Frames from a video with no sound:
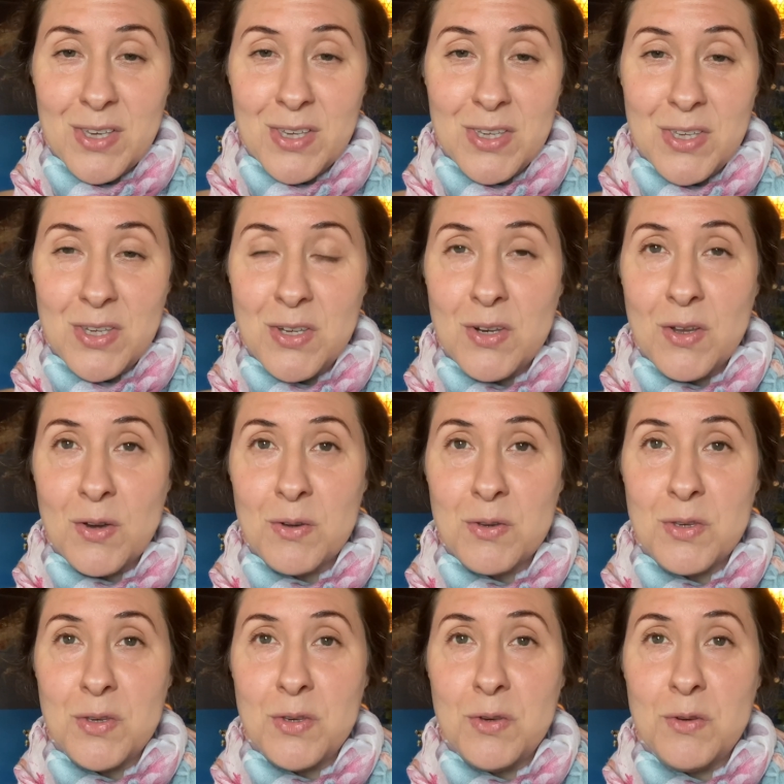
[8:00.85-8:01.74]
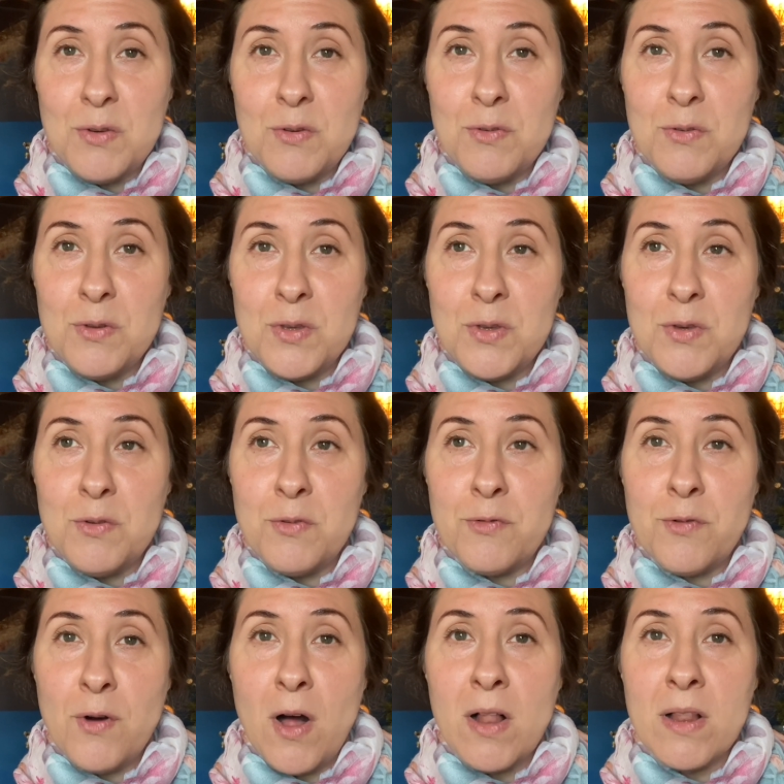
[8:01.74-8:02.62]
you
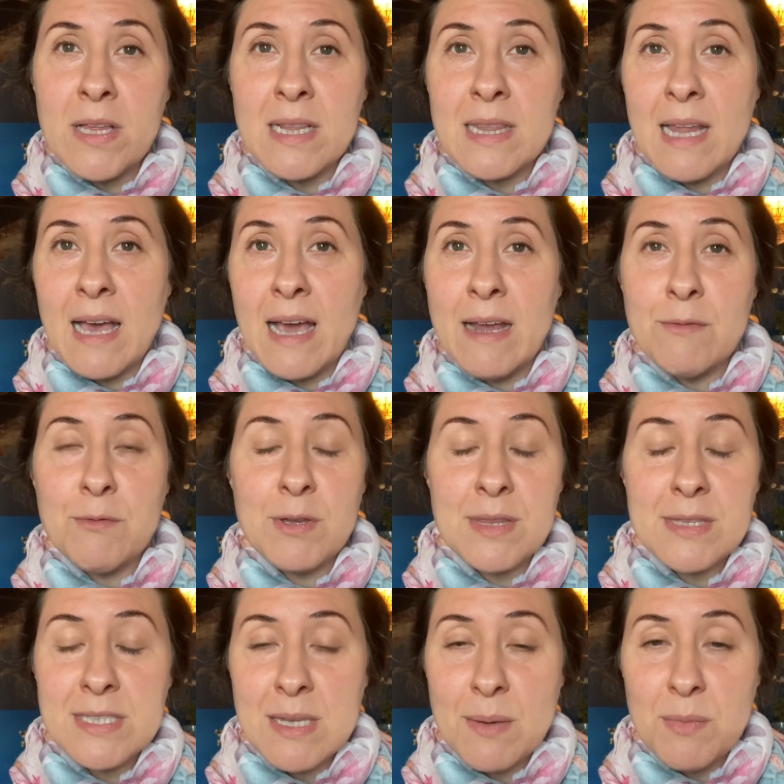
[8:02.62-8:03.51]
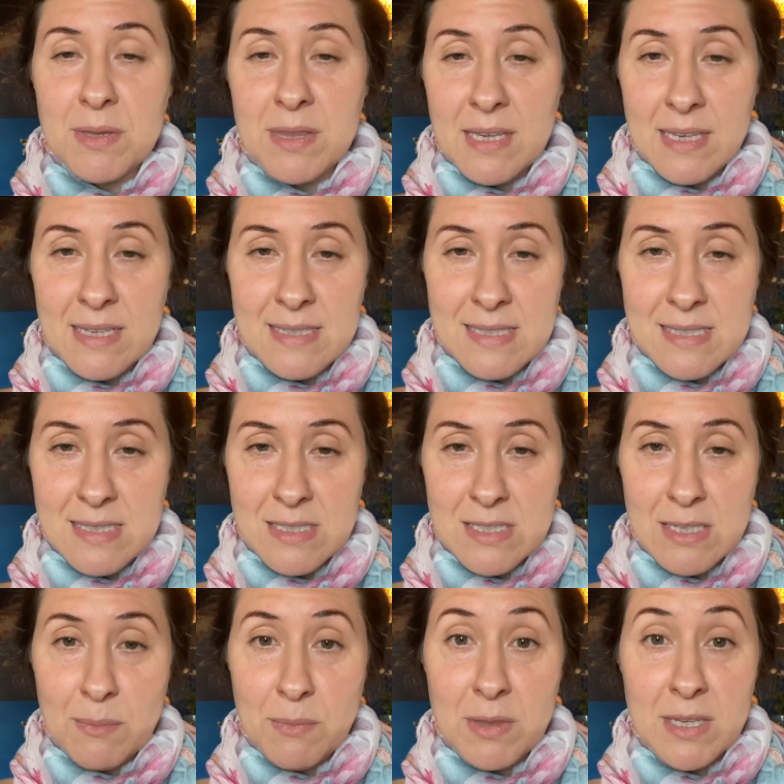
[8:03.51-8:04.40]
fall in line with some of
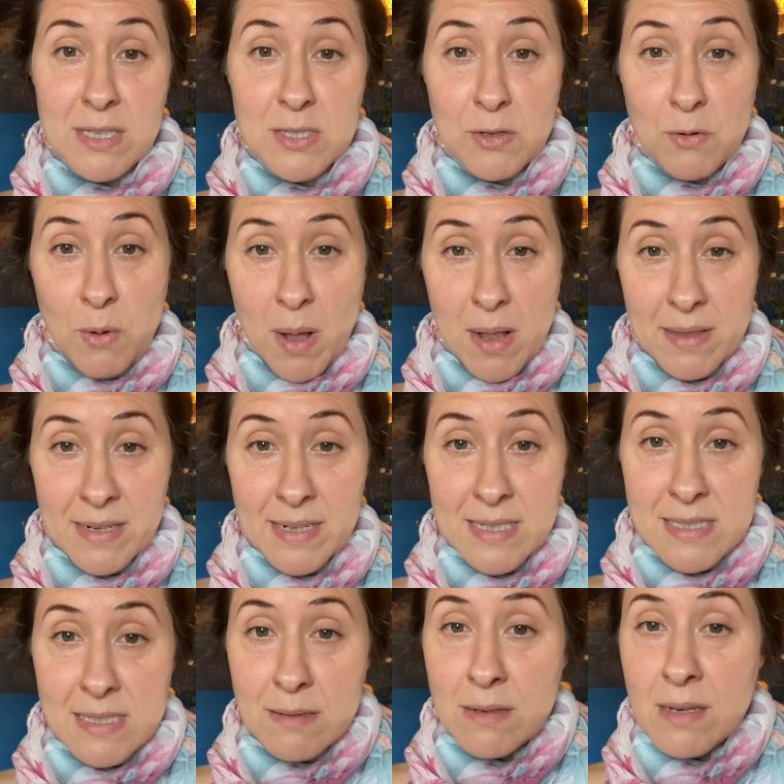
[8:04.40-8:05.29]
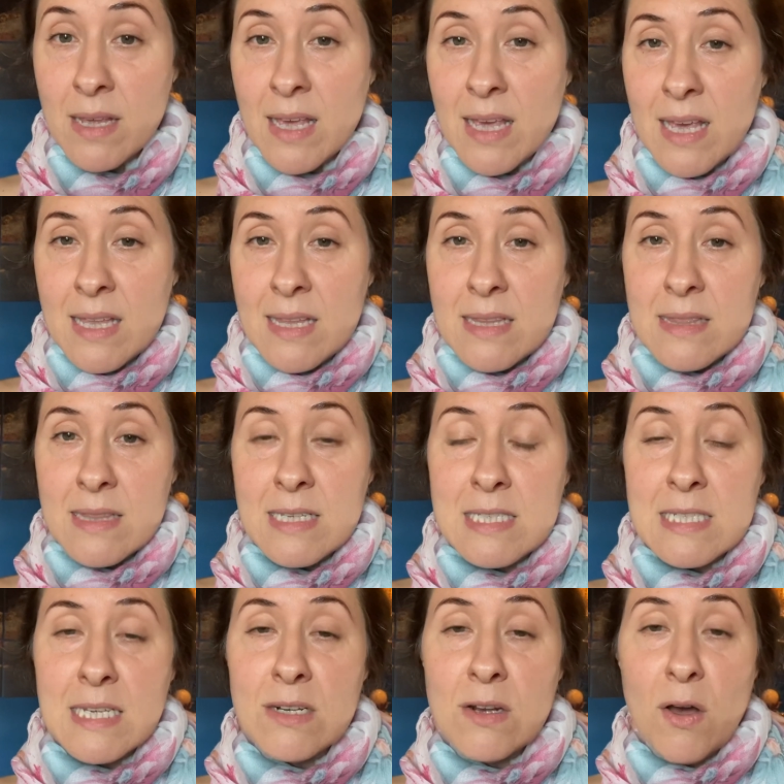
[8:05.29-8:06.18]
these qualities. And
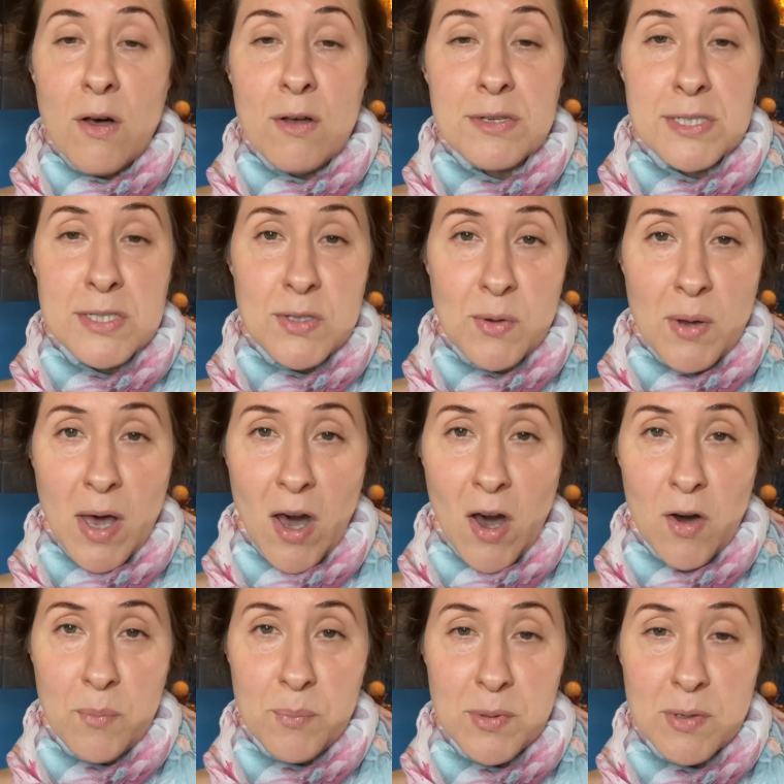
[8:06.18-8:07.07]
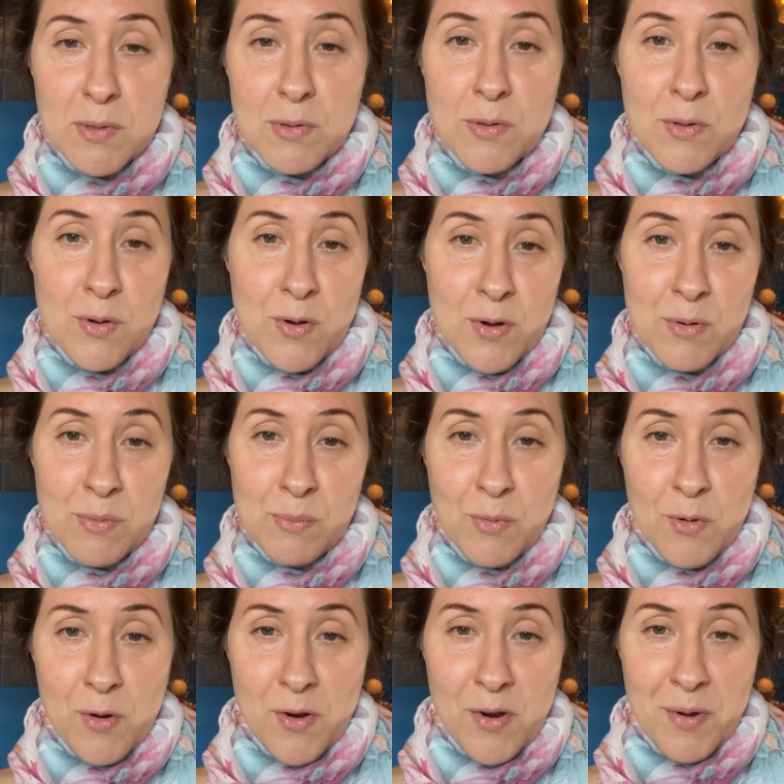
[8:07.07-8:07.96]
this can also help you learn
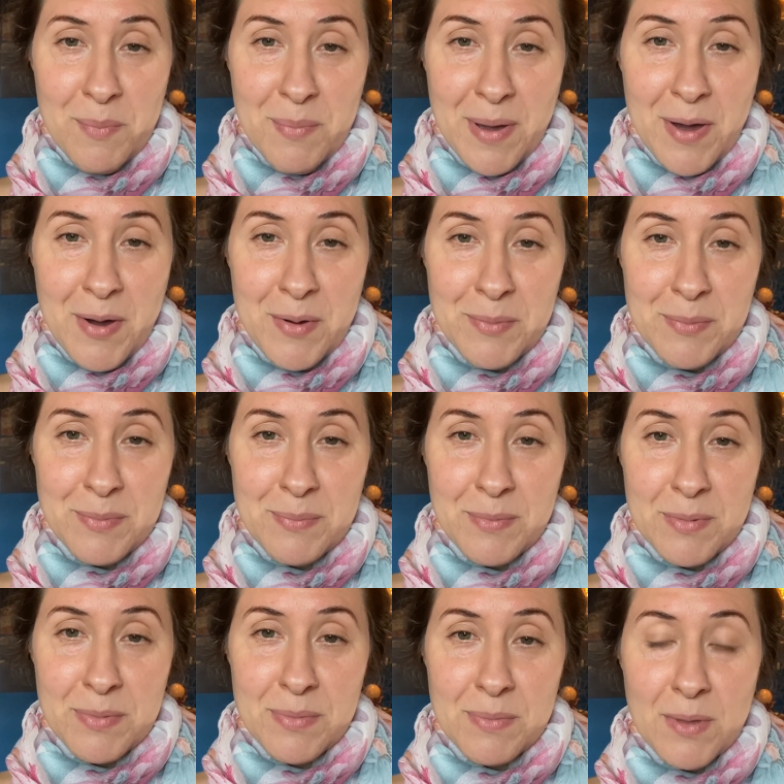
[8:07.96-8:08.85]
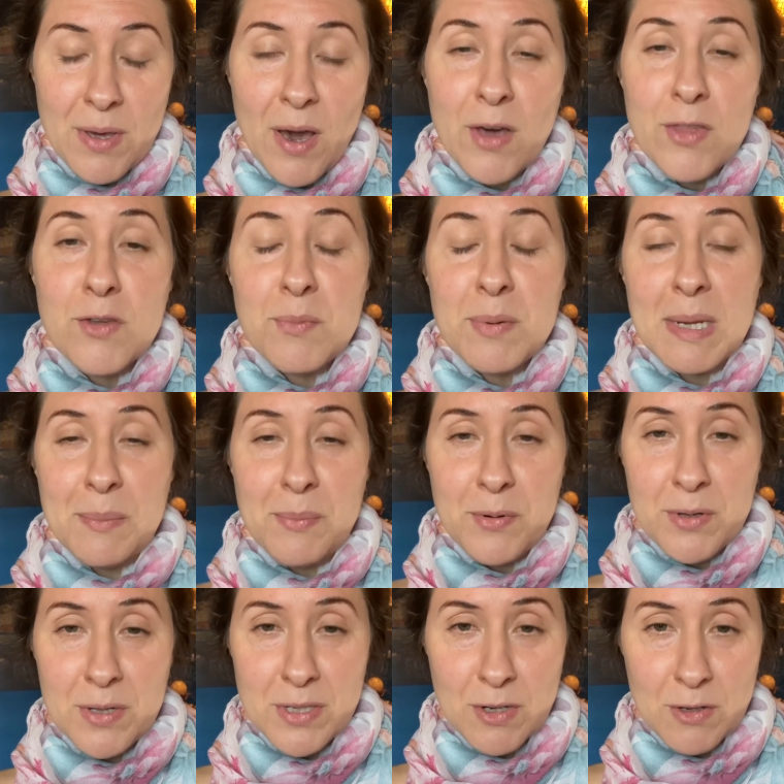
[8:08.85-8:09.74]
more about other
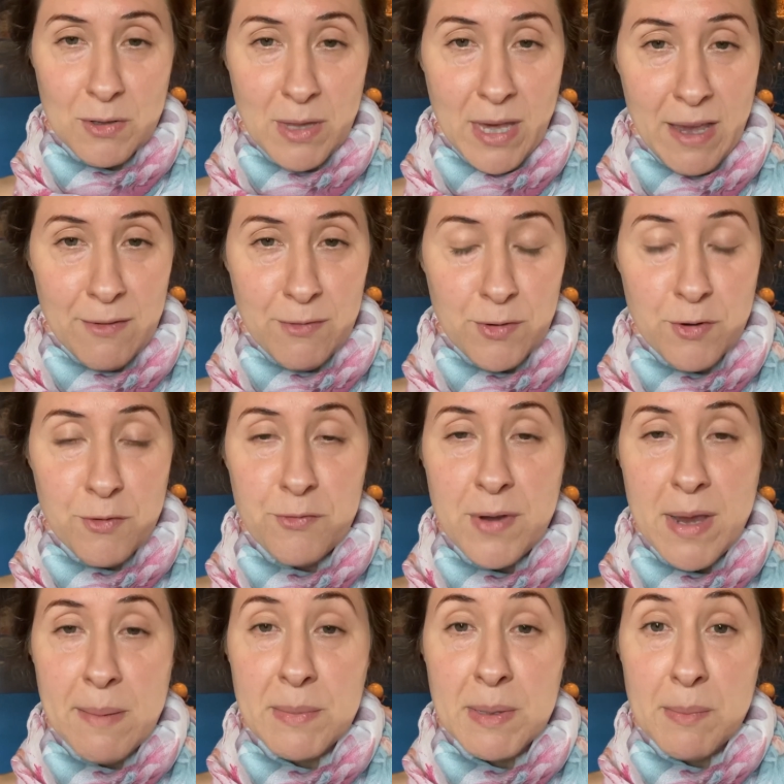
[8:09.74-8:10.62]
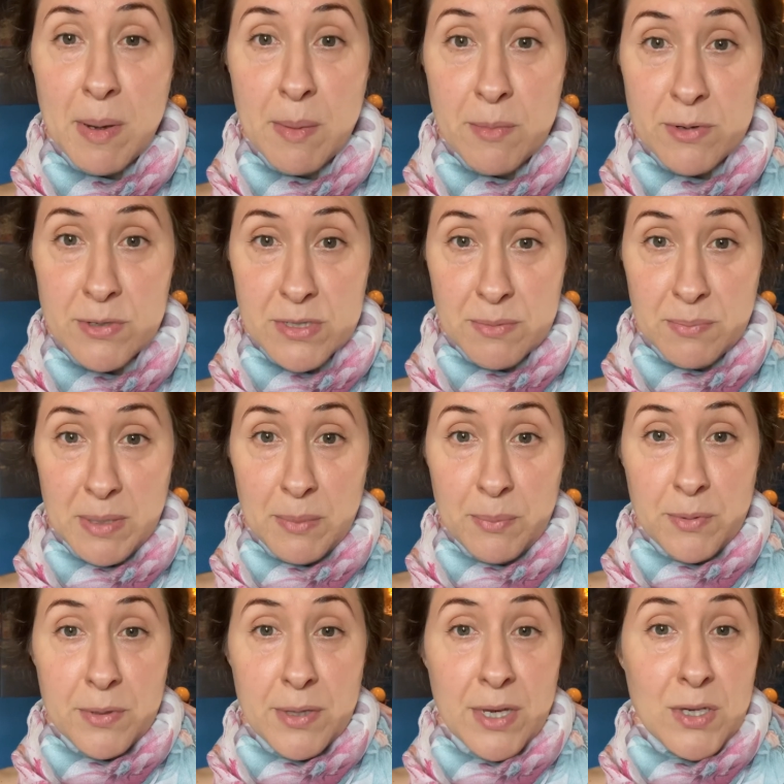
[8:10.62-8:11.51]
people in your life, your family members, the
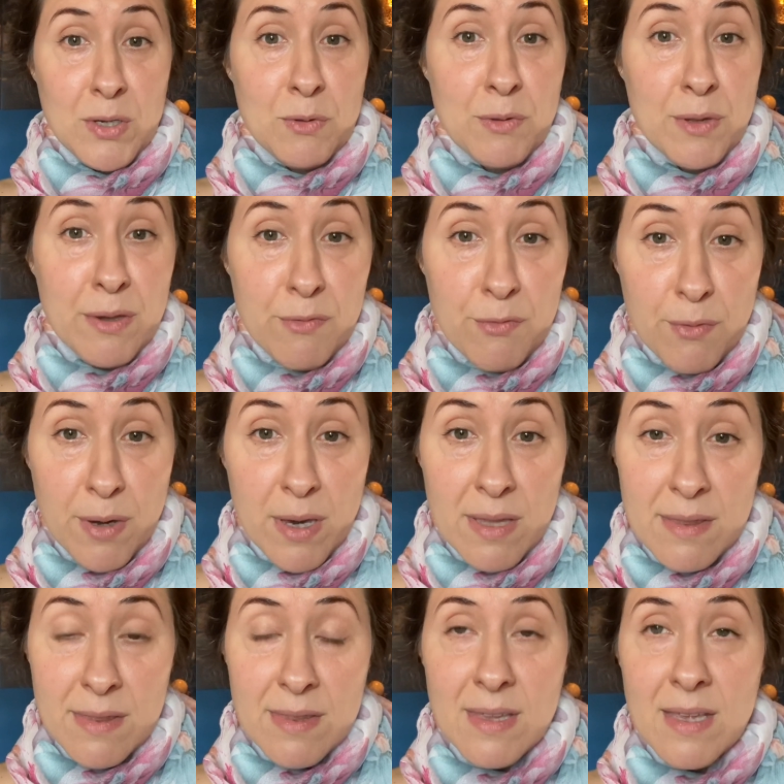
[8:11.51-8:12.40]
people that you live with.